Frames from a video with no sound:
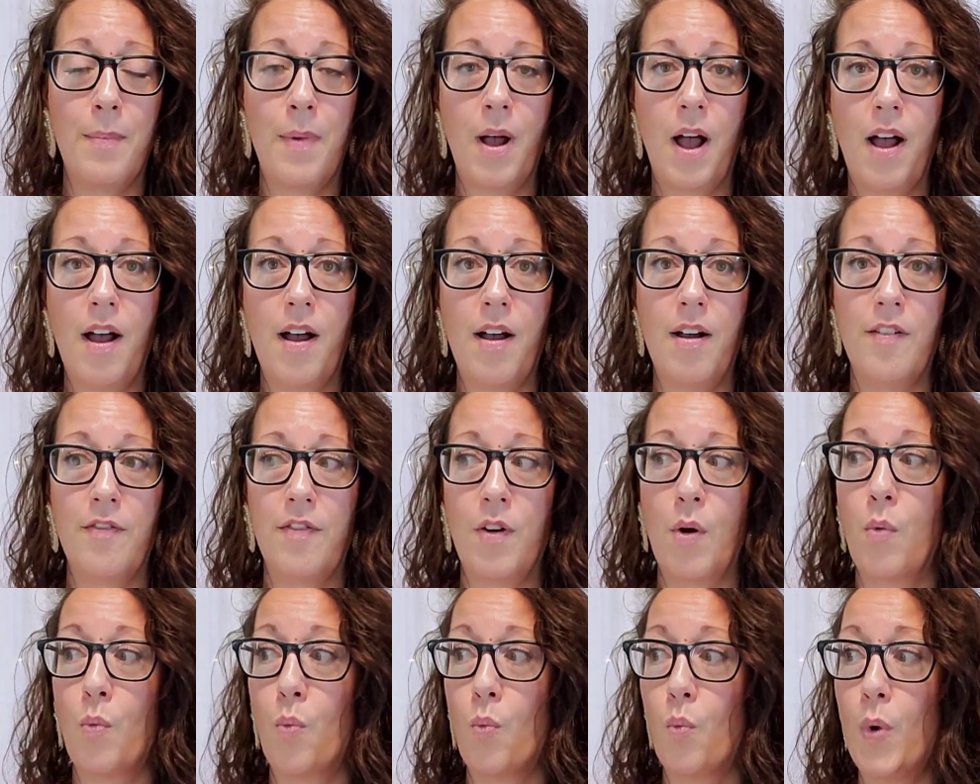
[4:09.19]
of
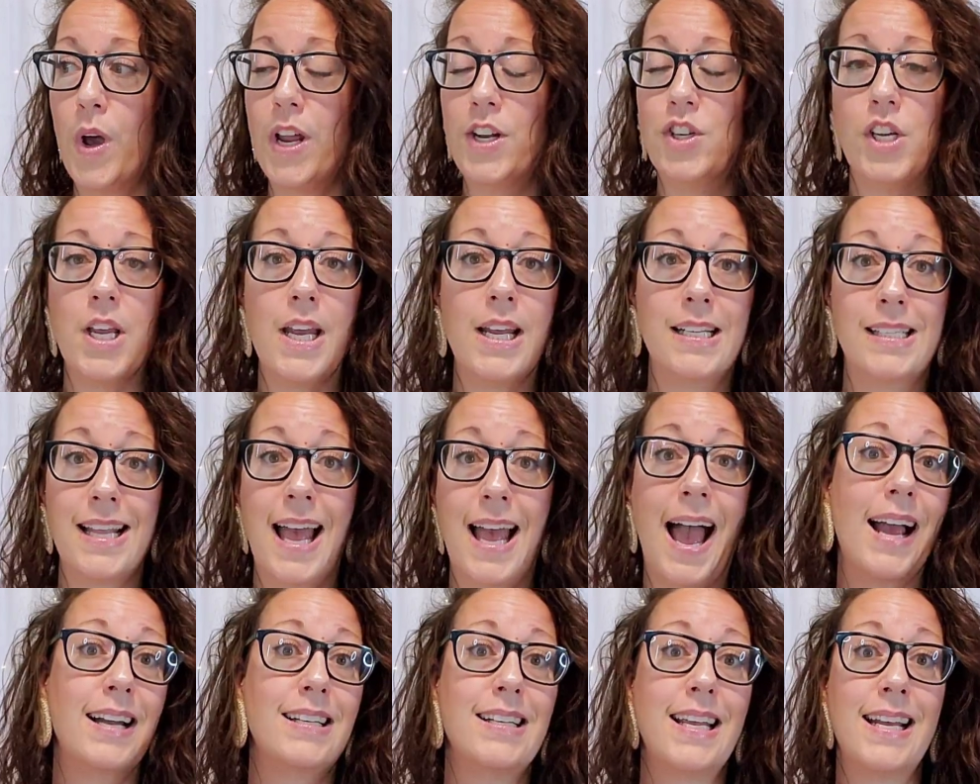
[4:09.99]
which
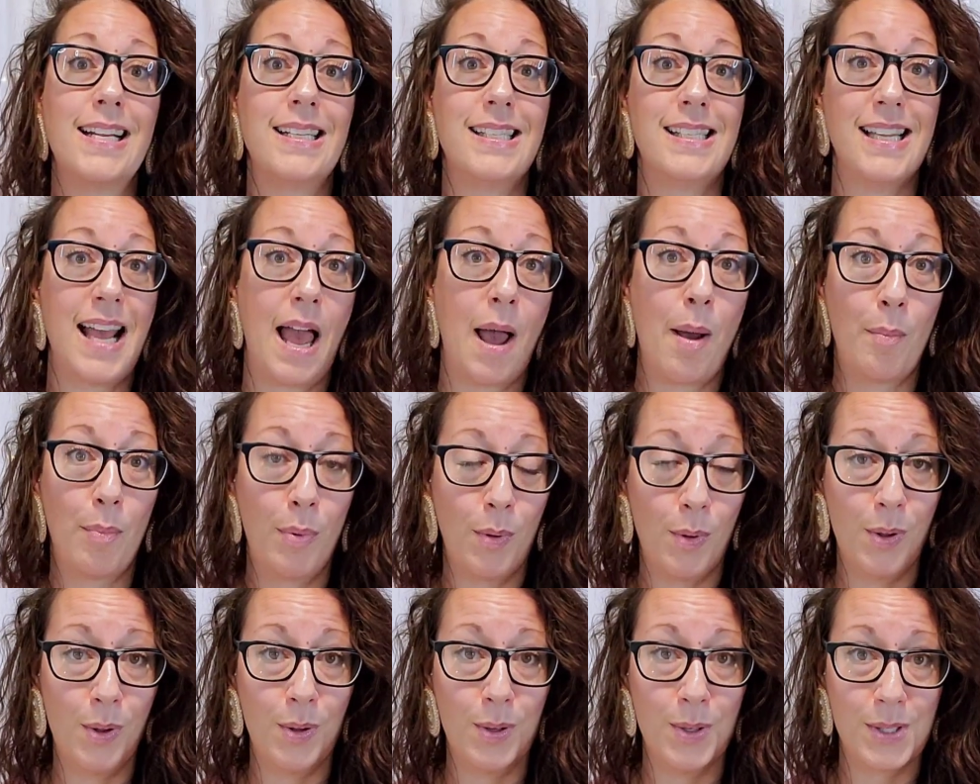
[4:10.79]
exact
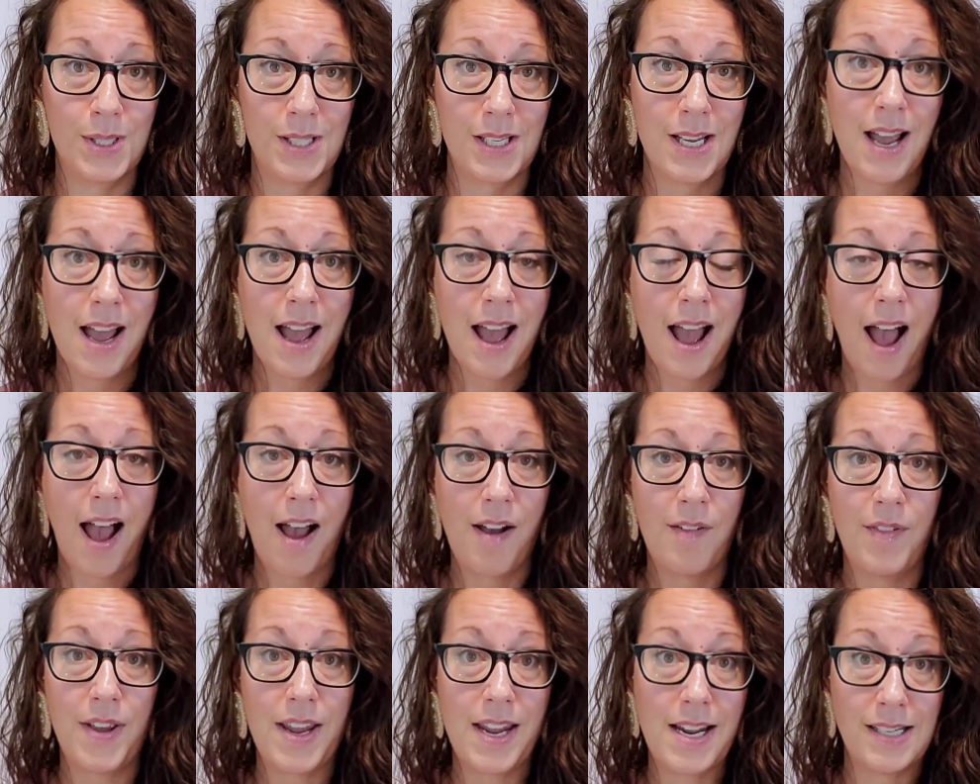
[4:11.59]
examples
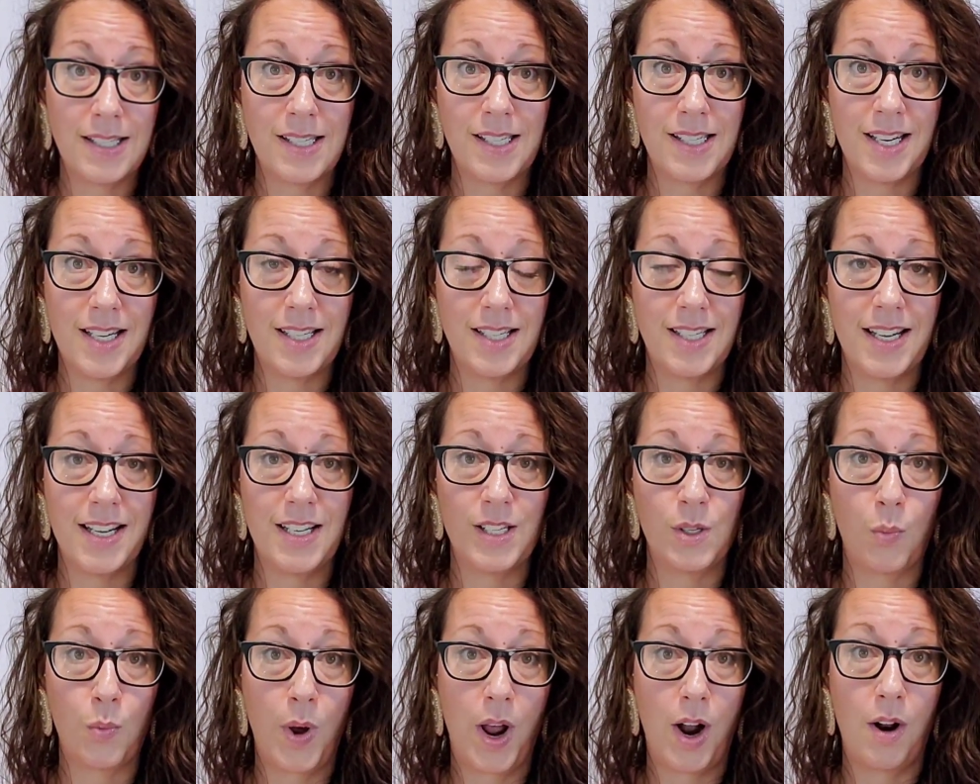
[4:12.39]
of
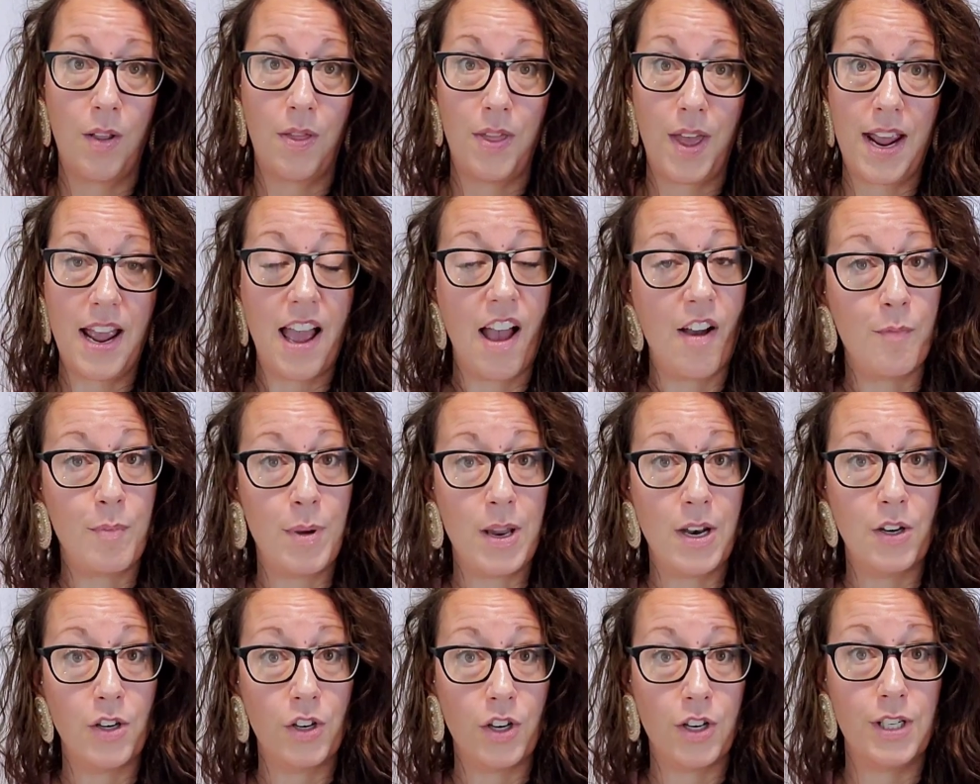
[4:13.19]
instances where they have
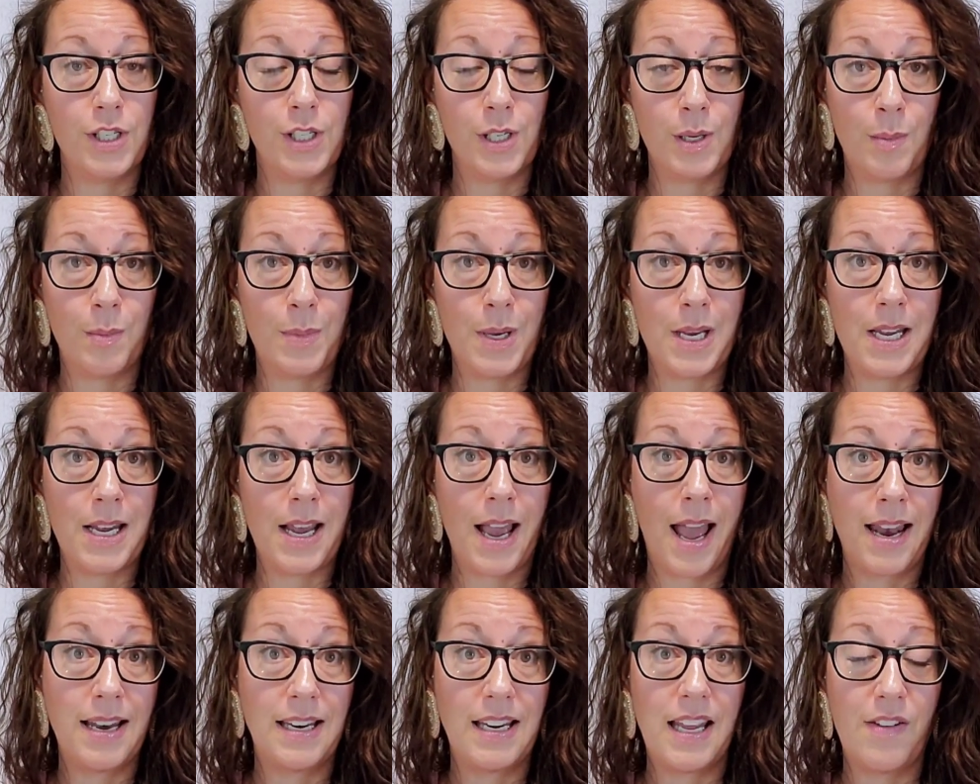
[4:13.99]
been good to me
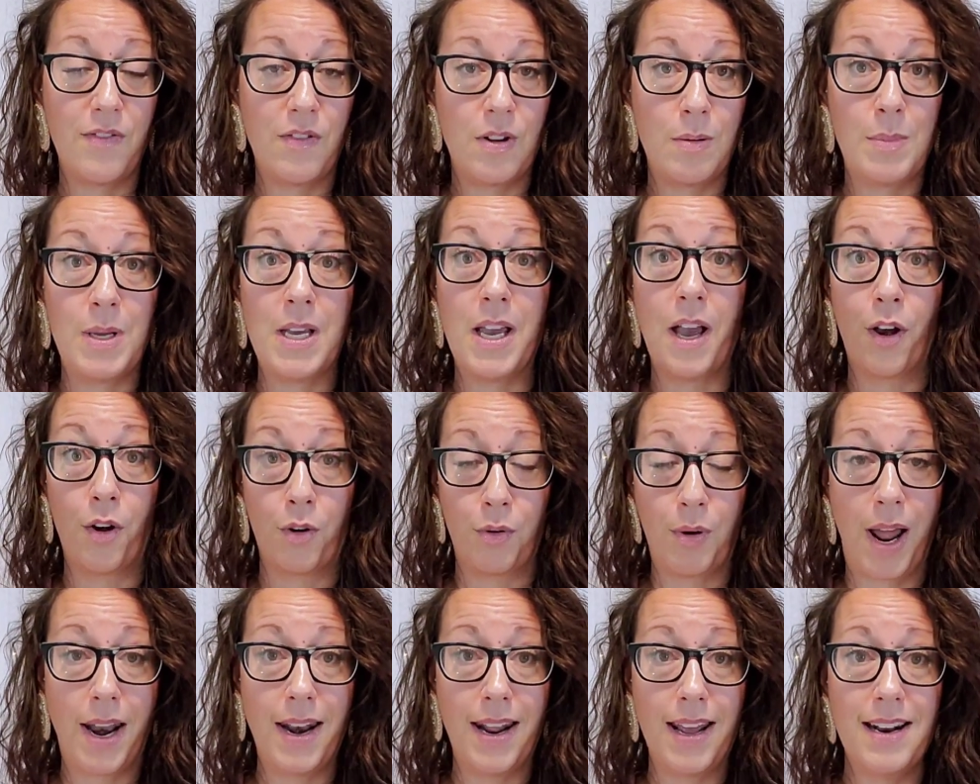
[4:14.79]
and given me a
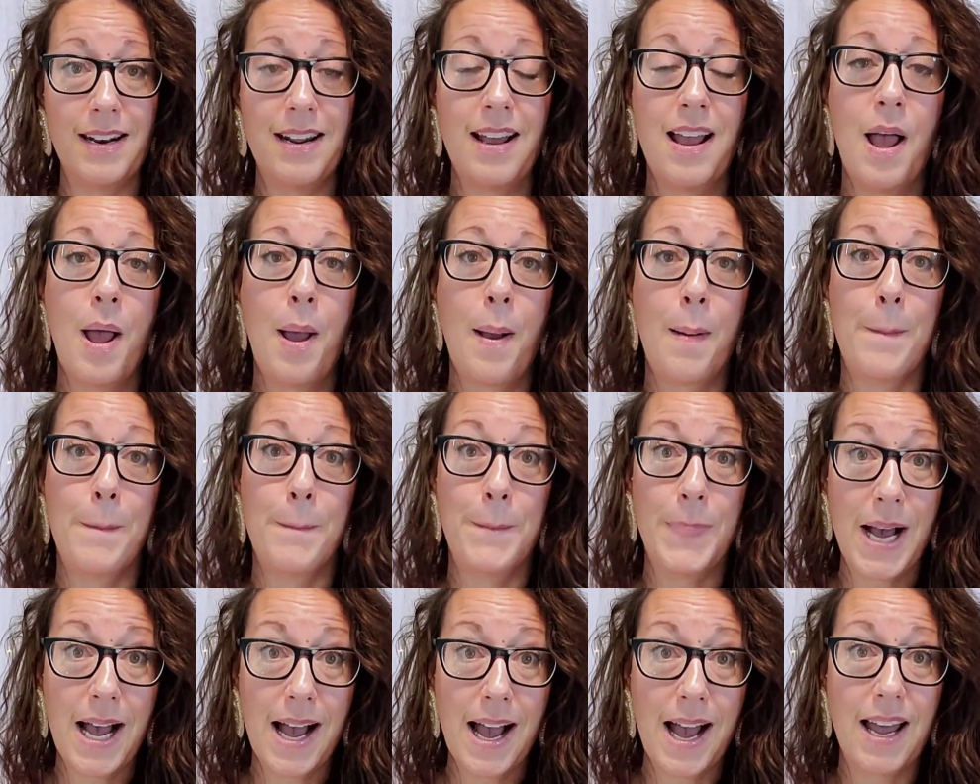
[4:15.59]
credit.
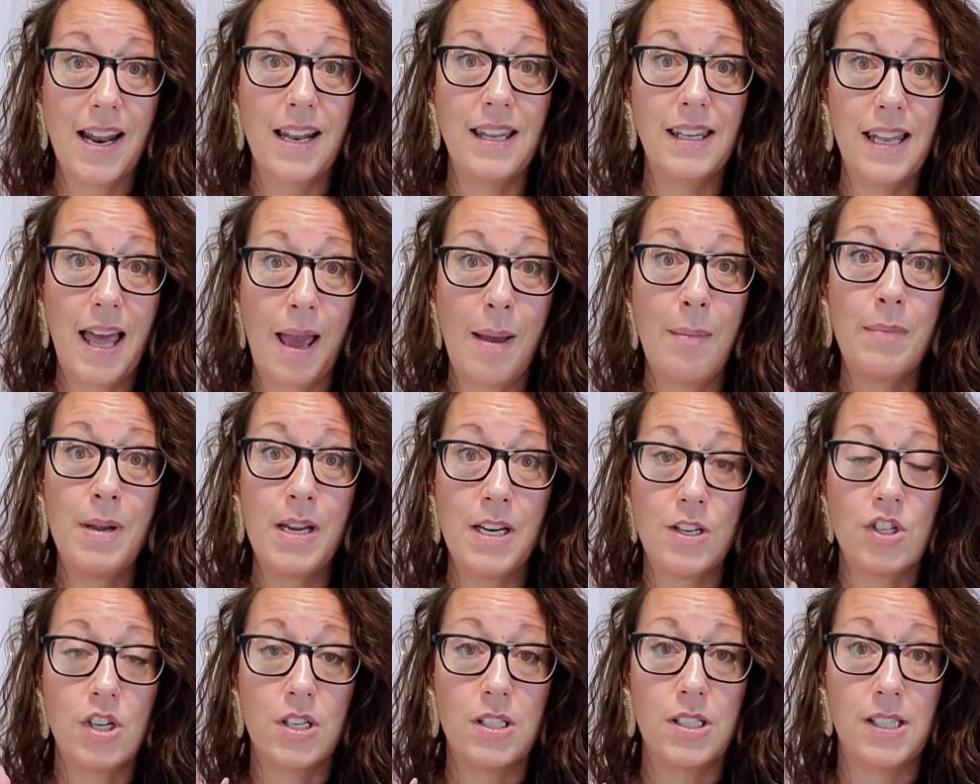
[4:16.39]
But let
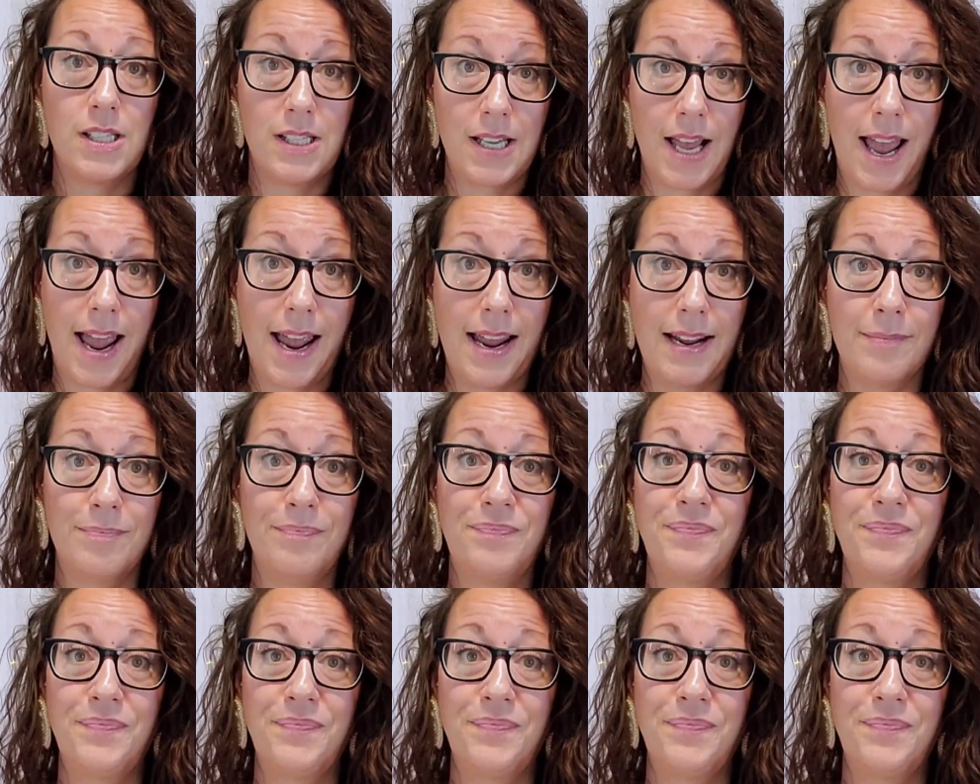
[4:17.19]
me just say,